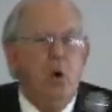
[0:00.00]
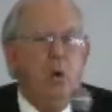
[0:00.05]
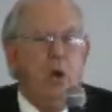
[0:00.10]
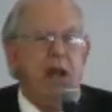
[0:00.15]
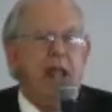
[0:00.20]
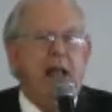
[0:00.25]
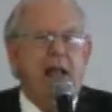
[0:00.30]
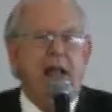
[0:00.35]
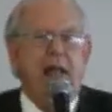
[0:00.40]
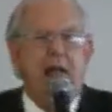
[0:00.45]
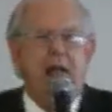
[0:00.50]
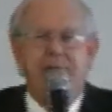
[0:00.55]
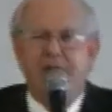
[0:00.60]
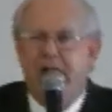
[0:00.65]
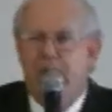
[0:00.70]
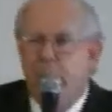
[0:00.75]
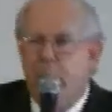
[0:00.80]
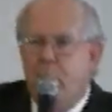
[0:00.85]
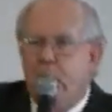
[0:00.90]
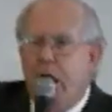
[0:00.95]
We live
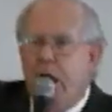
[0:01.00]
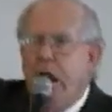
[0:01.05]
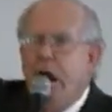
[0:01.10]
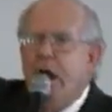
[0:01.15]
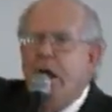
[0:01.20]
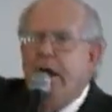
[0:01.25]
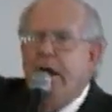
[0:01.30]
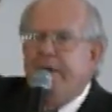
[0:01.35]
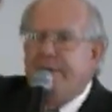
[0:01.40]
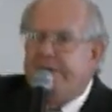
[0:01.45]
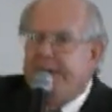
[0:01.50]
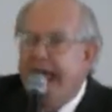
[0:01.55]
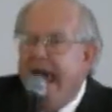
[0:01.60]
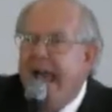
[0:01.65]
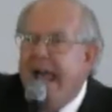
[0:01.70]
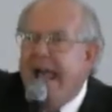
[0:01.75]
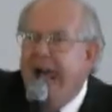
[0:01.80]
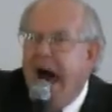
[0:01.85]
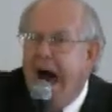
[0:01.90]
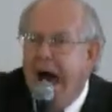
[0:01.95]
in a world of
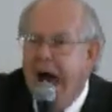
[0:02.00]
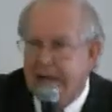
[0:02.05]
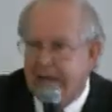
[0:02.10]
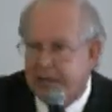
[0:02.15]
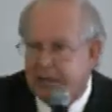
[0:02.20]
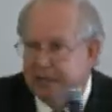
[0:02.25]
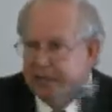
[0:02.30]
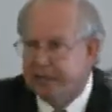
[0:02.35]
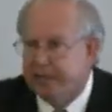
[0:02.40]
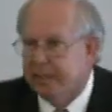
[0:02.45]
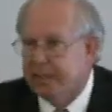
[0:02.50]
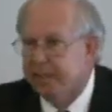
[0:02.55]
chaos.